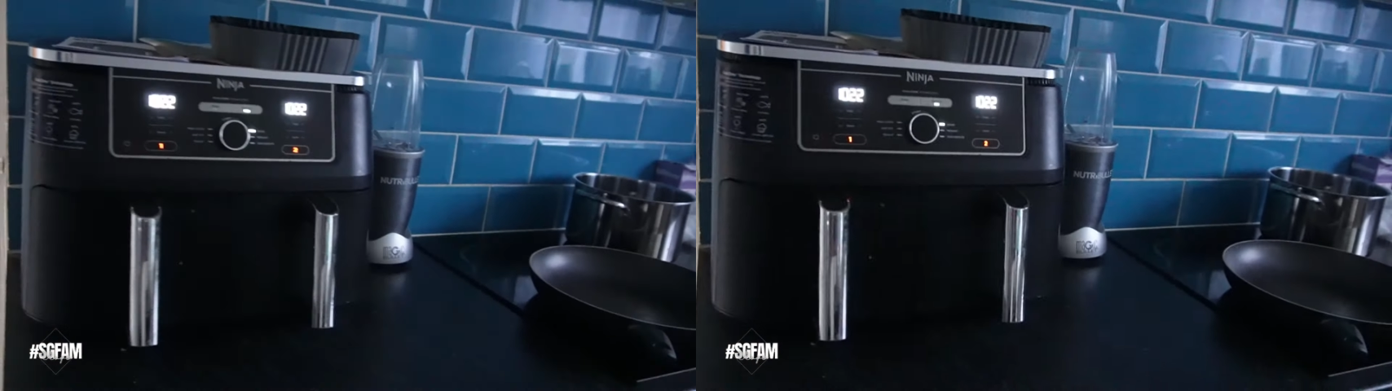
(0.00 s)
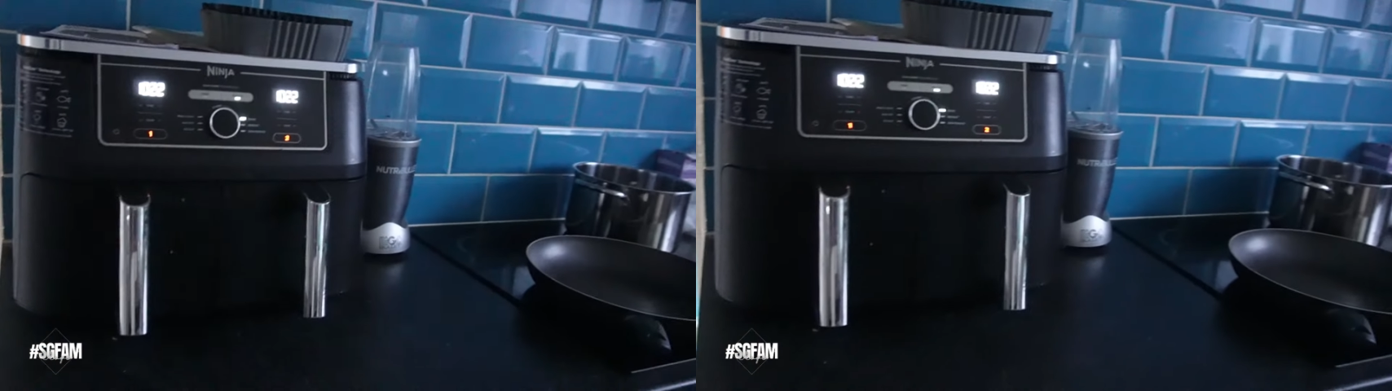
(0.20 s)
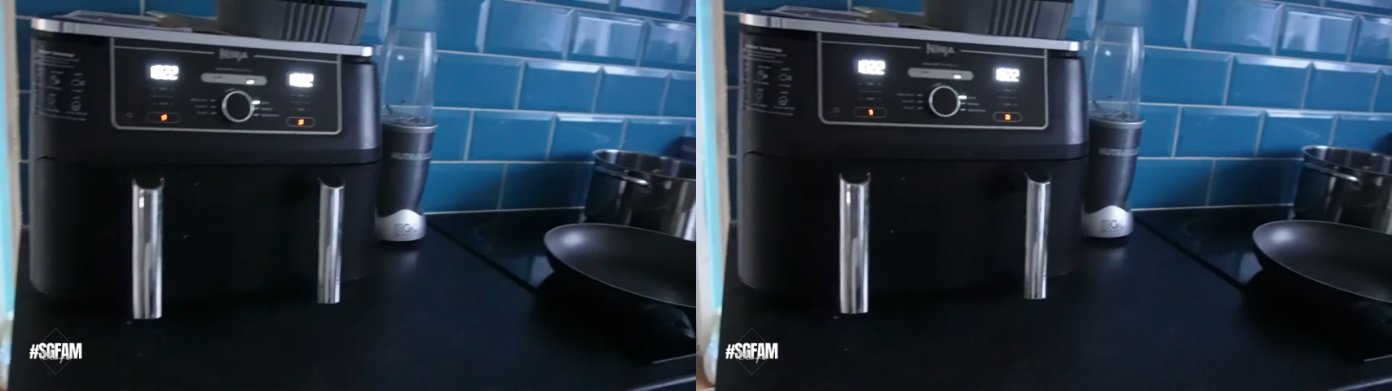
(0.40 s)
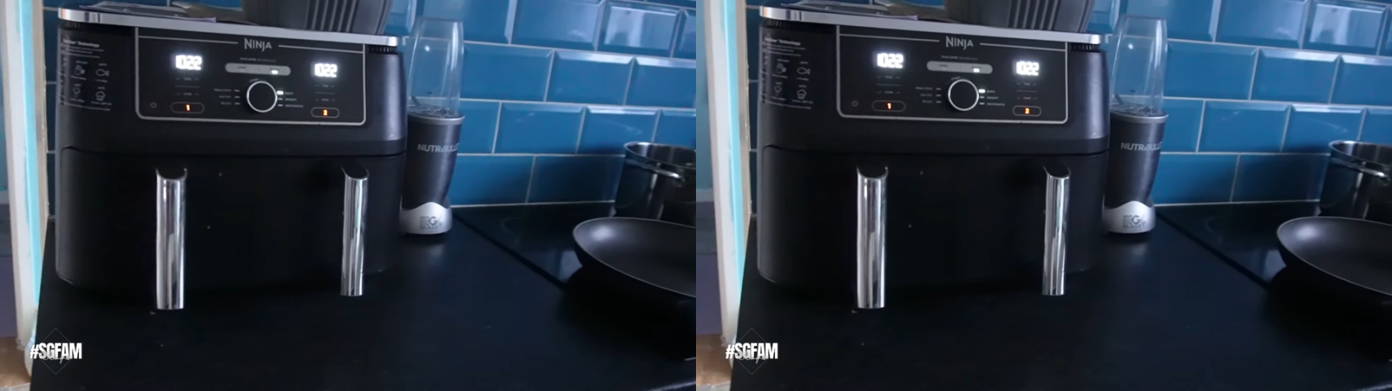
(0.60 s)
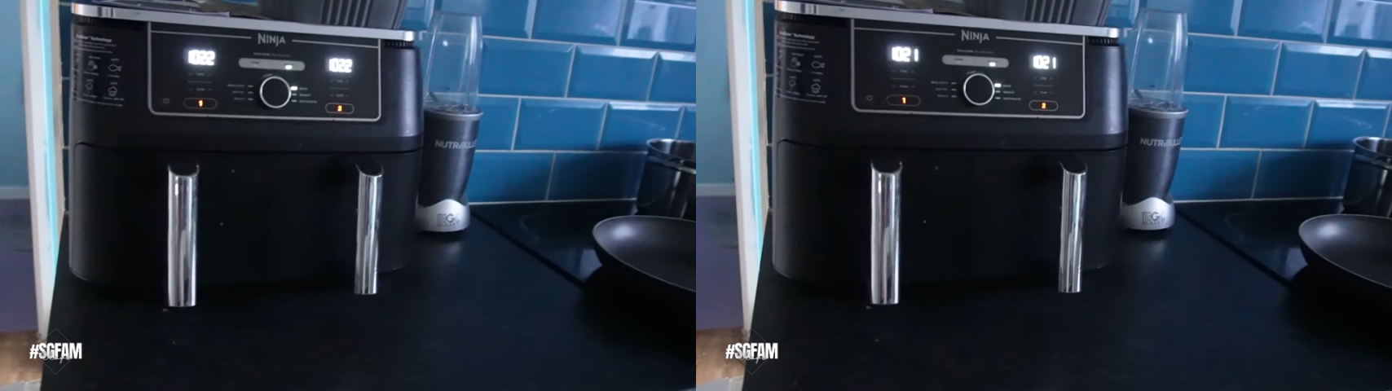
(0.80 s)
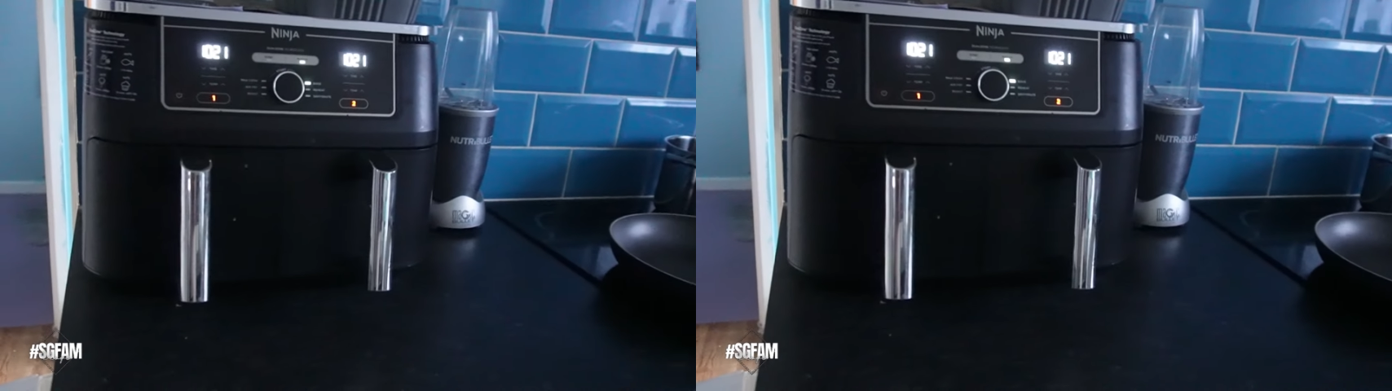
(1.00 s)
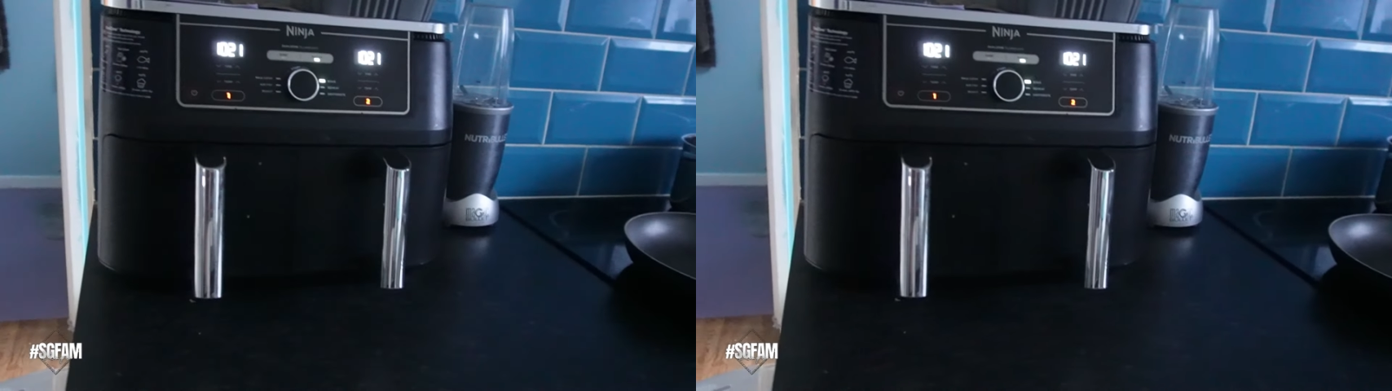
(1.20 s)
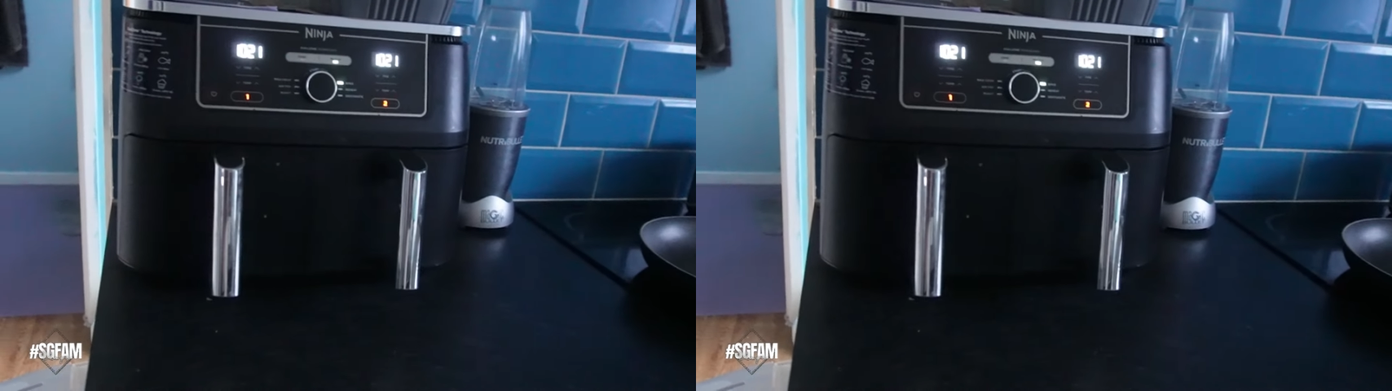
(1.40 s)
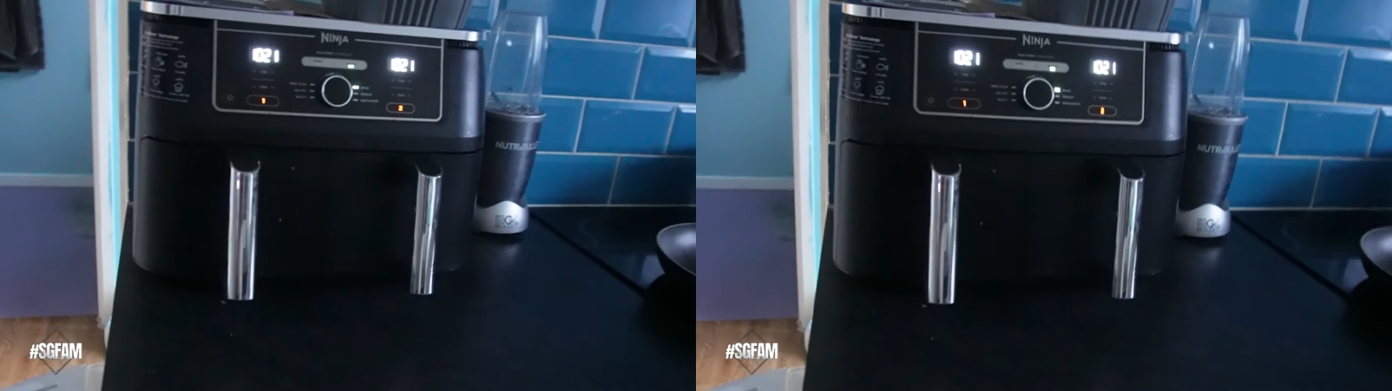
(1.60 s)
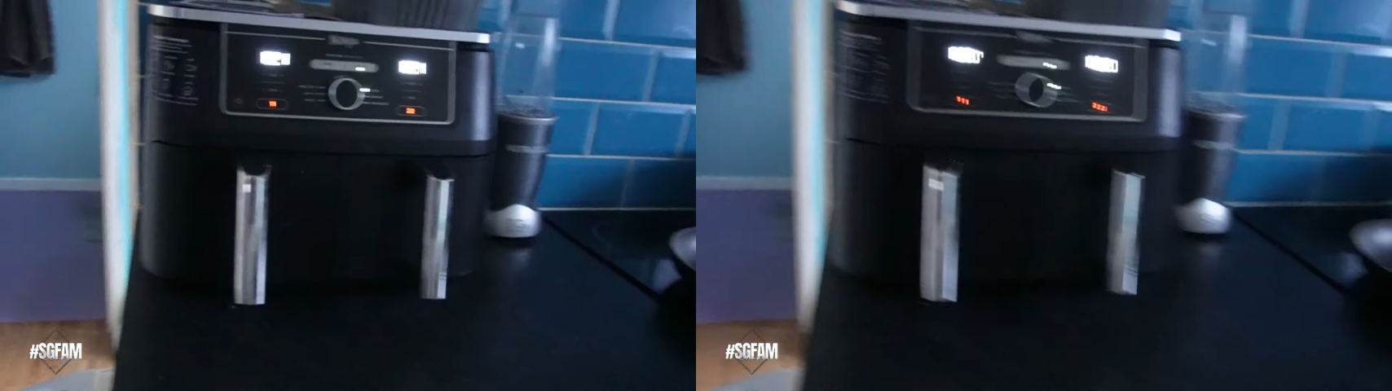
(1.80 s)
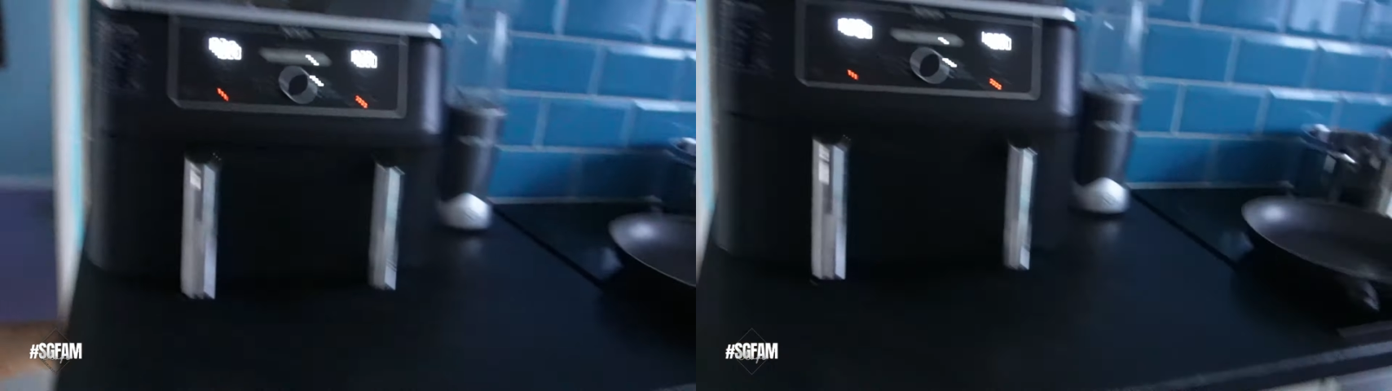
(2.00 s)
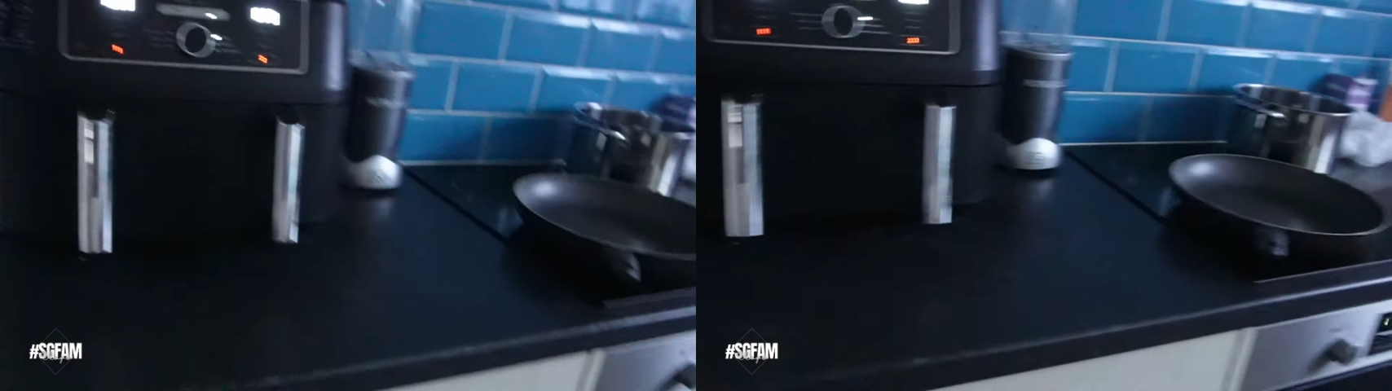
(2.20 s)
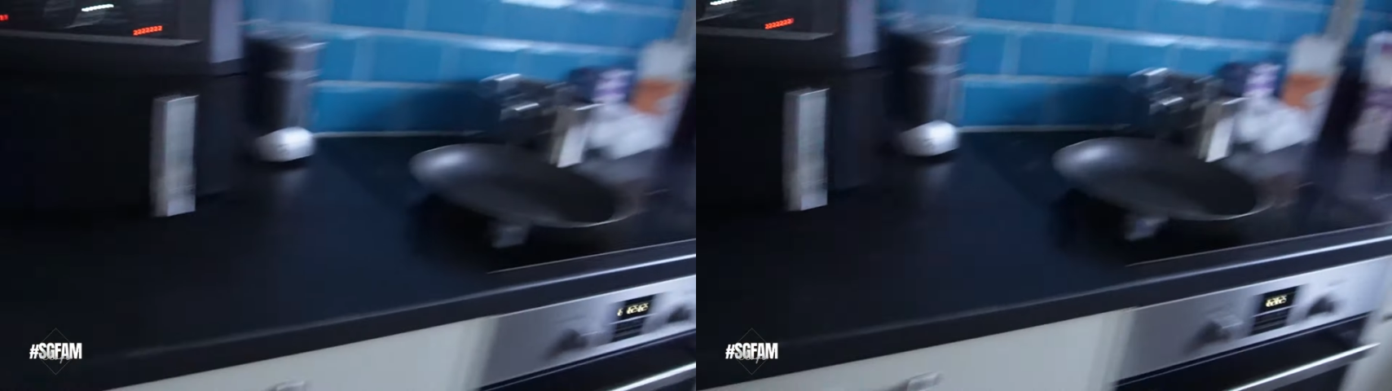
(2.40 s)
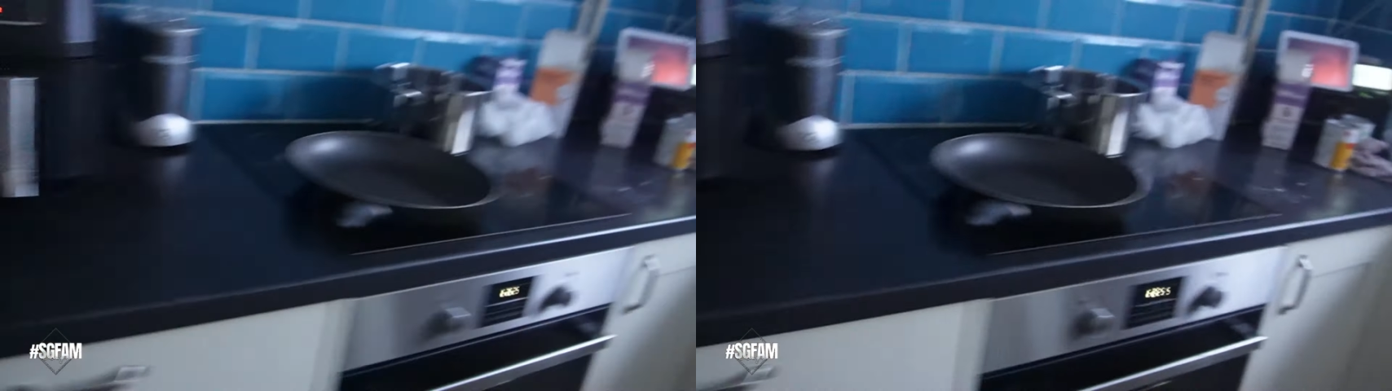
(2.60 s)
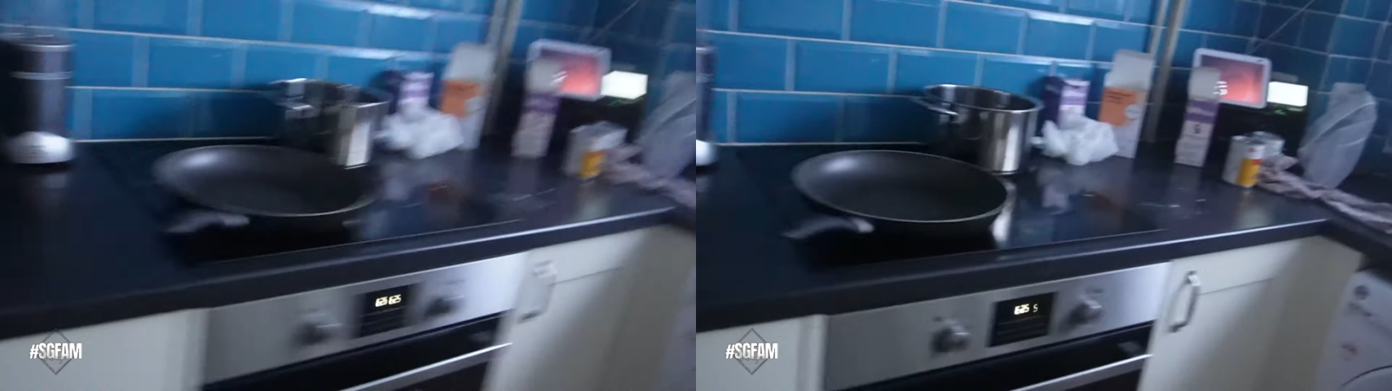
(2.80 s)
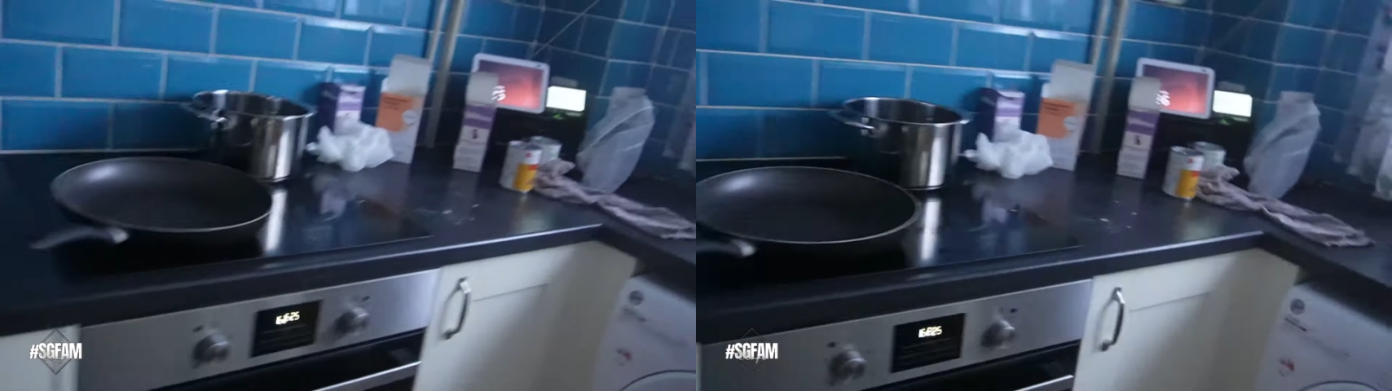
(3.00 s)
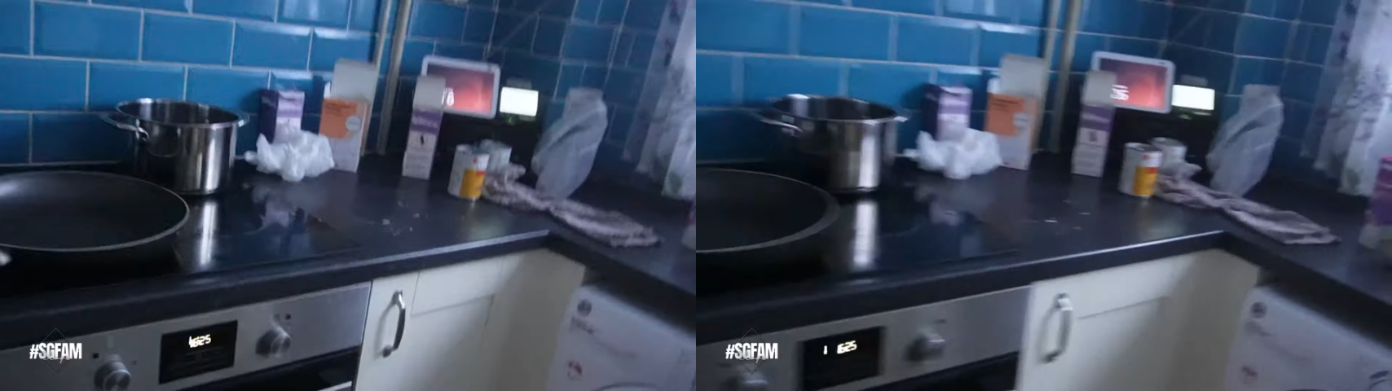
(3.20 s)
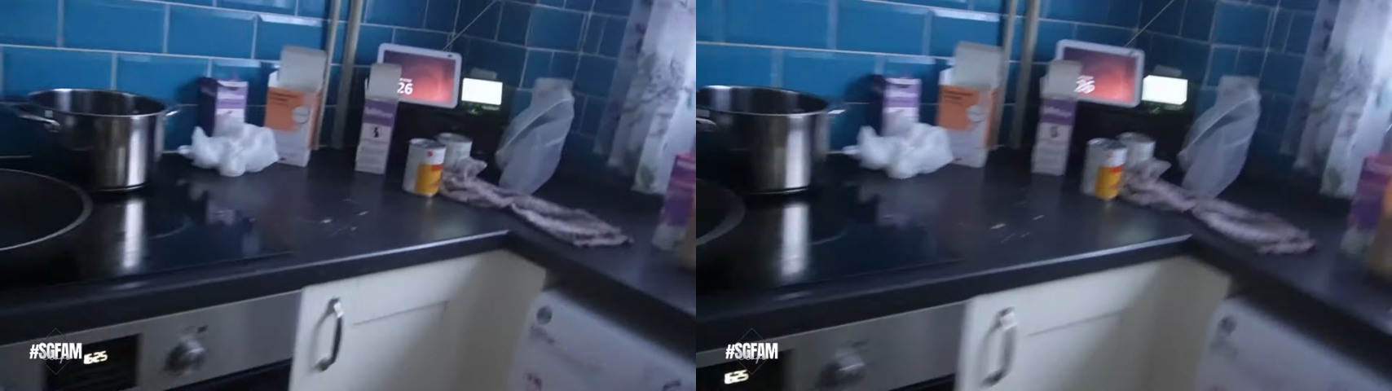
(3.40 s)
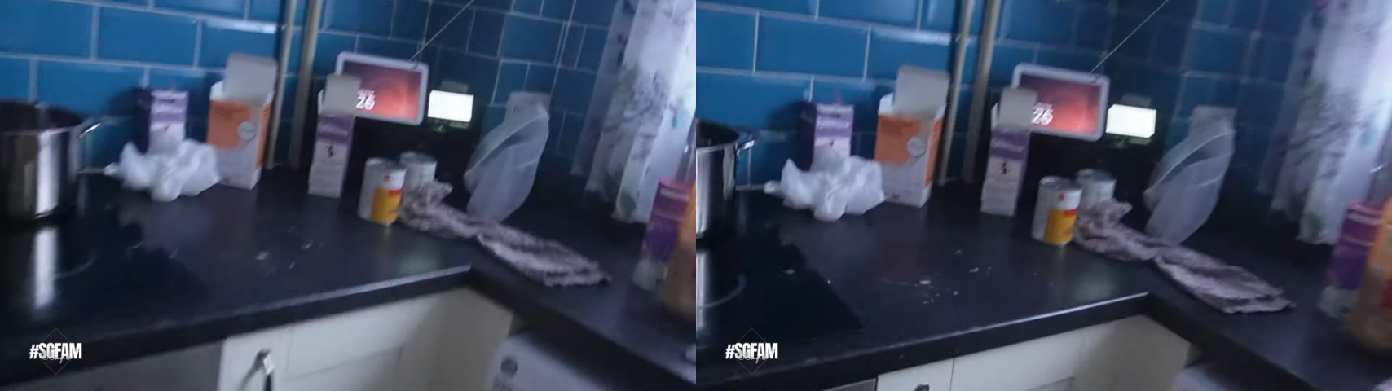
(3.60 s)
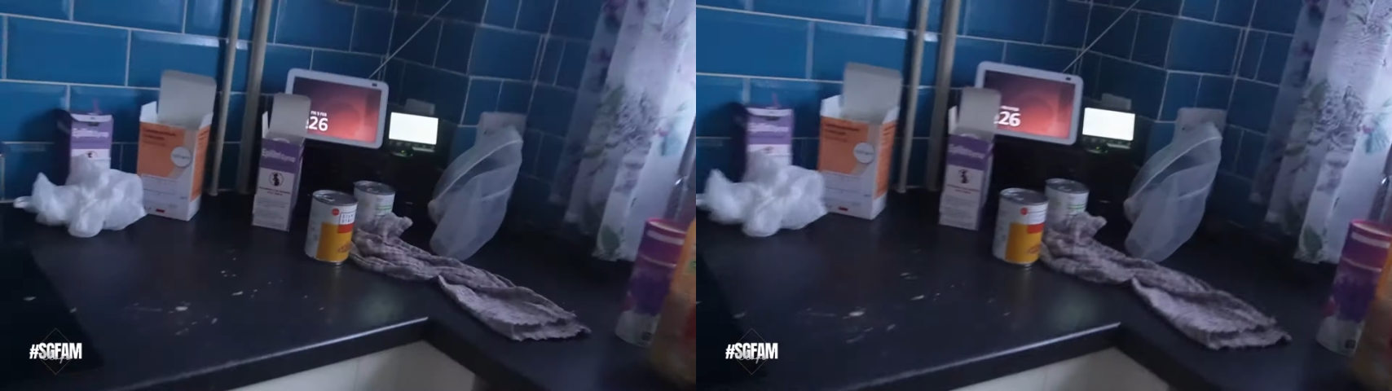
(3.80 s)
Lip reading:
(no speaker visible)